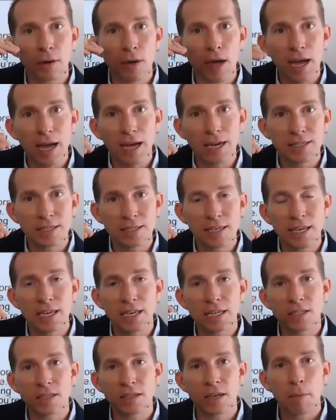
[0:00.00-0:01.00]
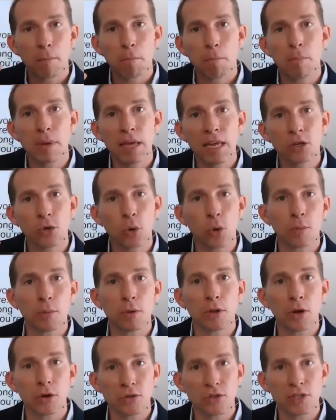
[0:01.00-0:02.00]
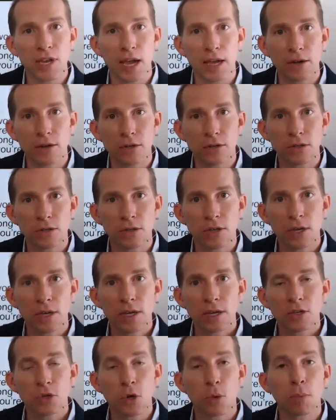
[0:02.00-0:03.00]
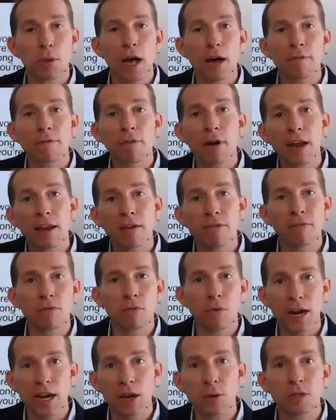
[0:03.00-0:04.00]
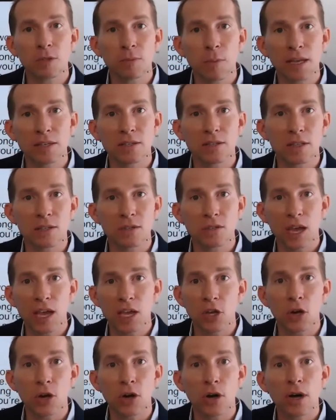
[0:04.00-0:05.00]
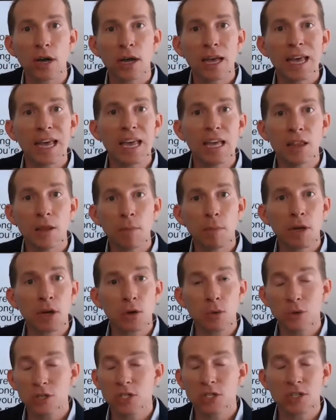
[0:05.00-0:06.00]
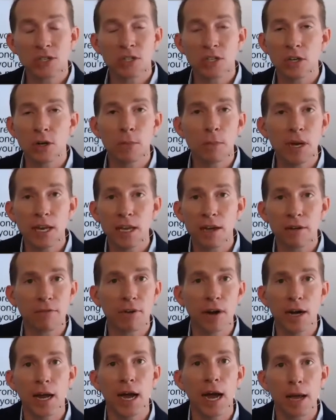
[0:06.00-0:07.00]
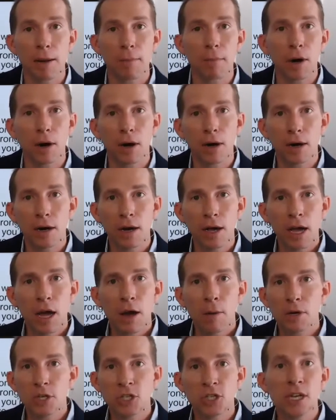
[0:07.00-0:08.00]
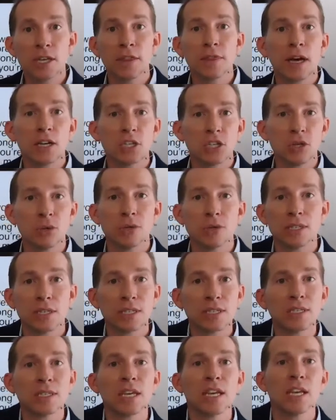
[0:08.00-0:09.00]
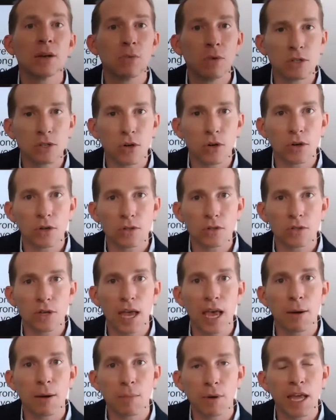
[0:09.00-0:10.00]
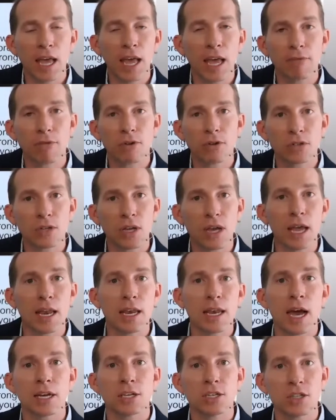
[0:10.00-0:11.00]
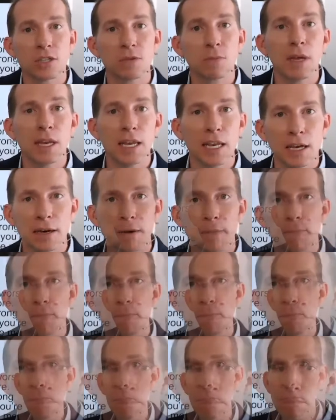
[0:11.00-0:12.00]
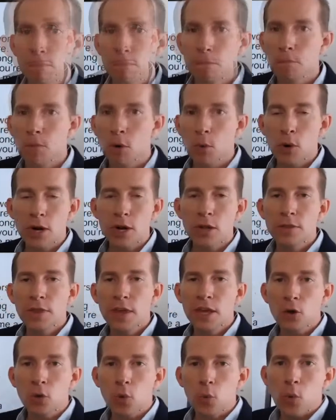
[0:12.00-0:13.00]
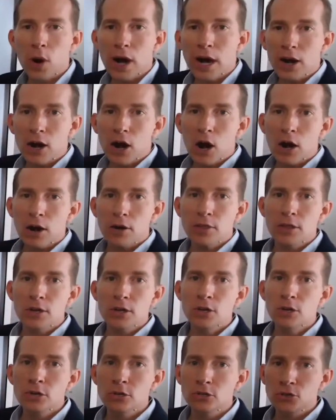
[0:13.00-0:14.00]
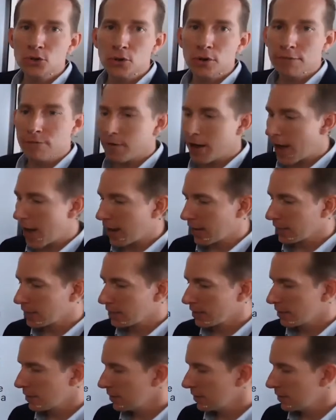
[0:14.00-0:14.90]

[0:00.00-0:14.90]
exceeds, meet, or below standards. So block 5 rating was basically saying you're in the middle, which is still meeting a very high bar, but she thought she was exceeding results and behaviors, not just meeting them. But where do you think? Where are the neutral facts?